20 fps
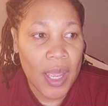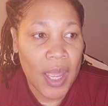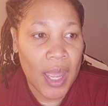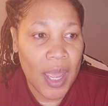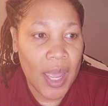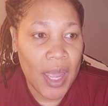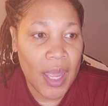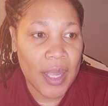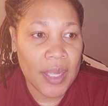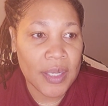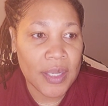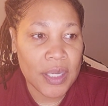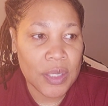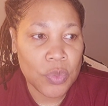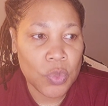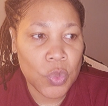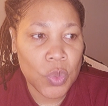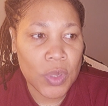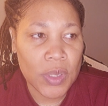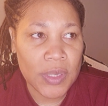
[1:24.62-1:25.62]
and it
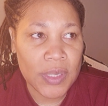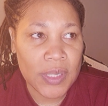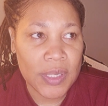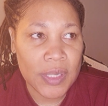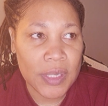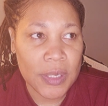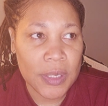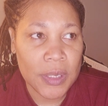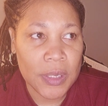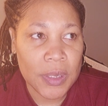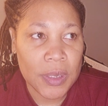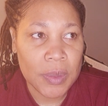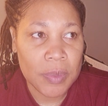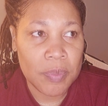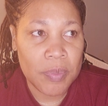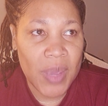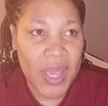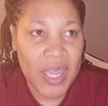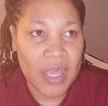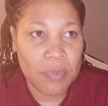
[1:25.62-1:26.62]
really
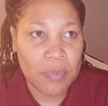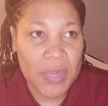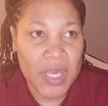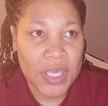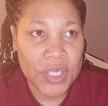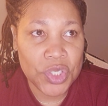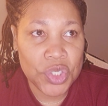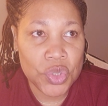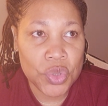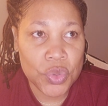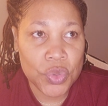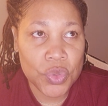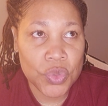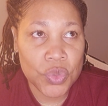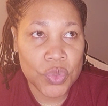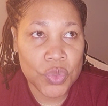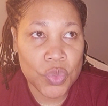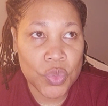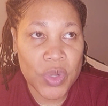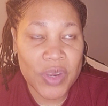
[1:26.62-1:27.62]
made me
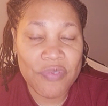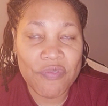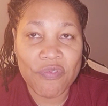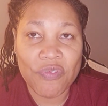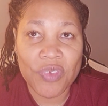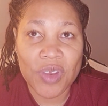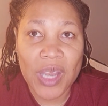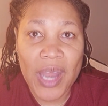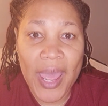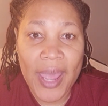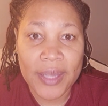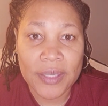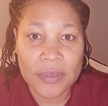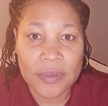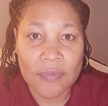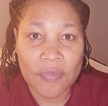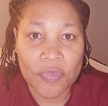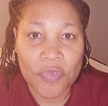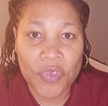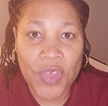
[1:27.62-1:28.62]
to reflect
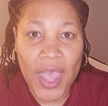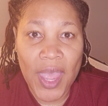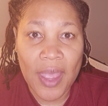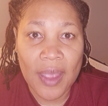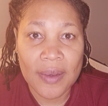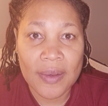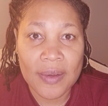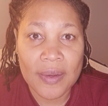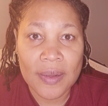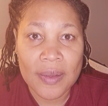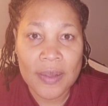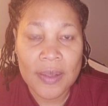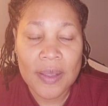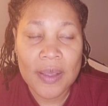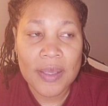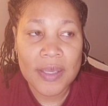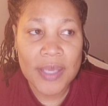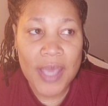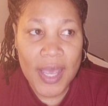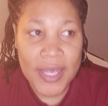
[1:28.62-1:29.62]
that
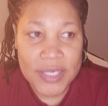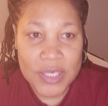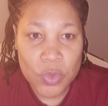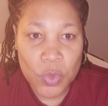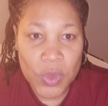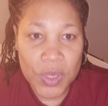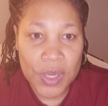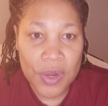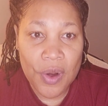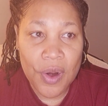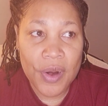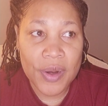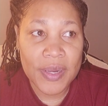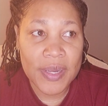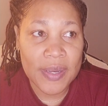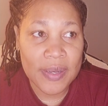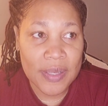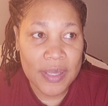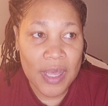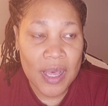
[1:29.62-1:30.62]
yes, we are
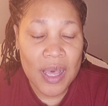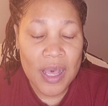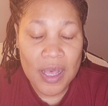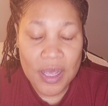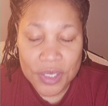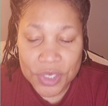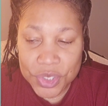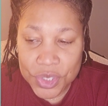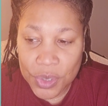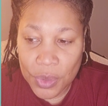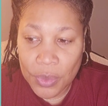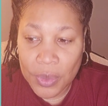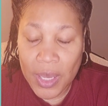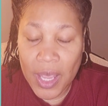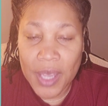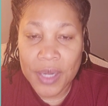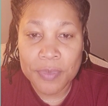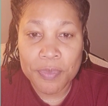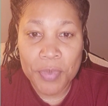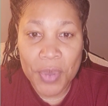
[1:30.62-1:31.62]
in the hustle
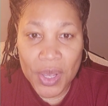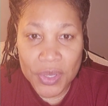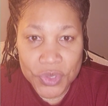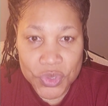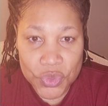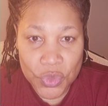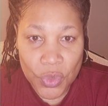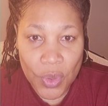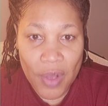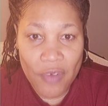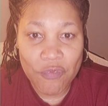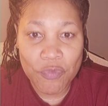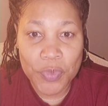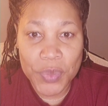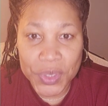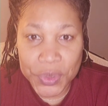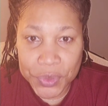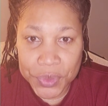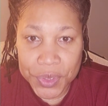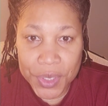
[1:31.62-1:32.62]
and bustle of
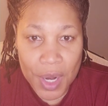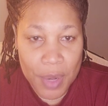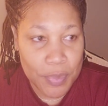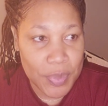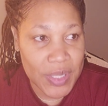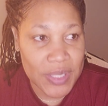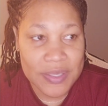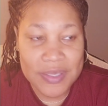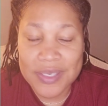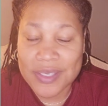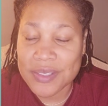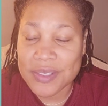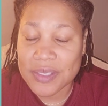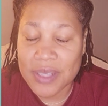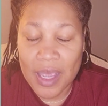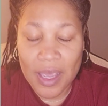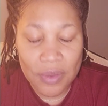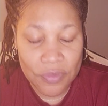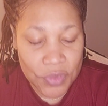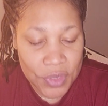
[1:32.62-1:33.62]
building our business
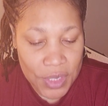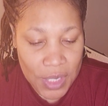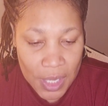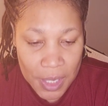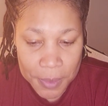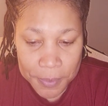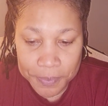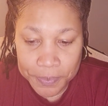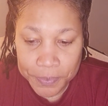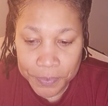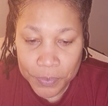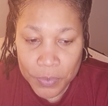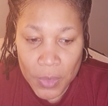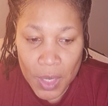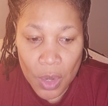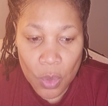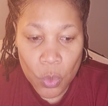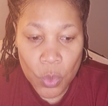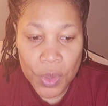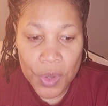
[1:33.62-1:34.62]
every day.
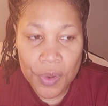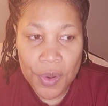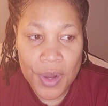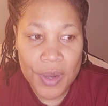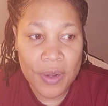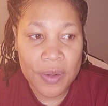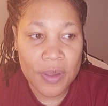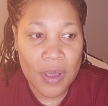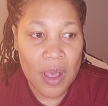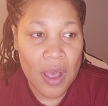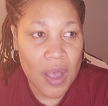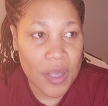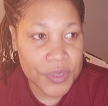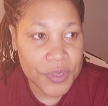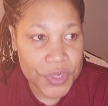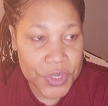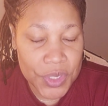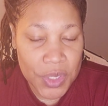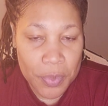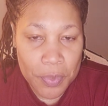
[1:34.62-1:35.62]
We are in the
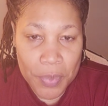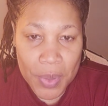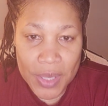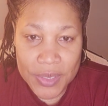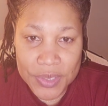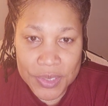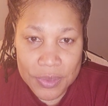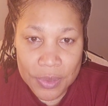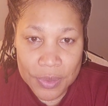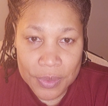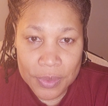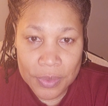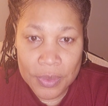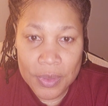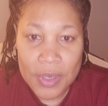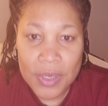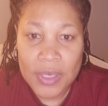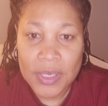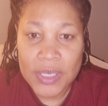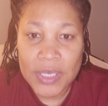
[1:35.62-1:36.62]
hustle and bustle
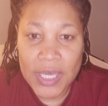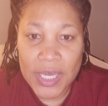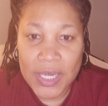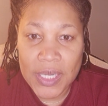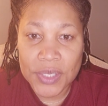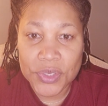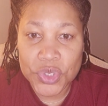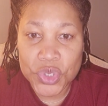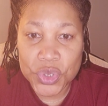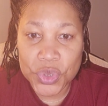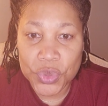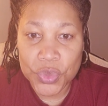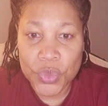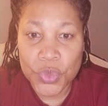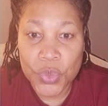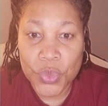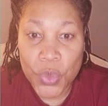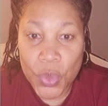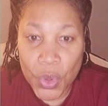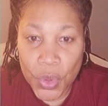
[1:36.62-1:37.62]
getting to
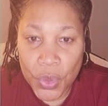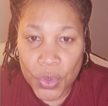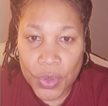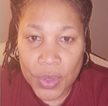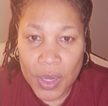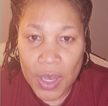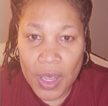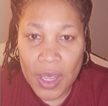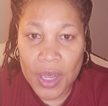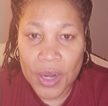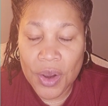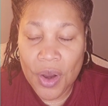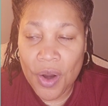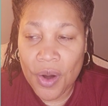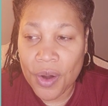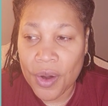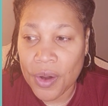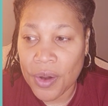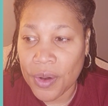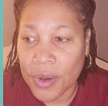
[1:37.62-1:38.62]
work at
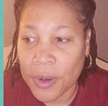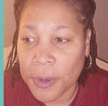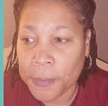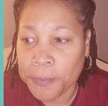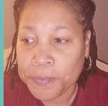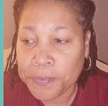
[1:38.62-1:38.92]
our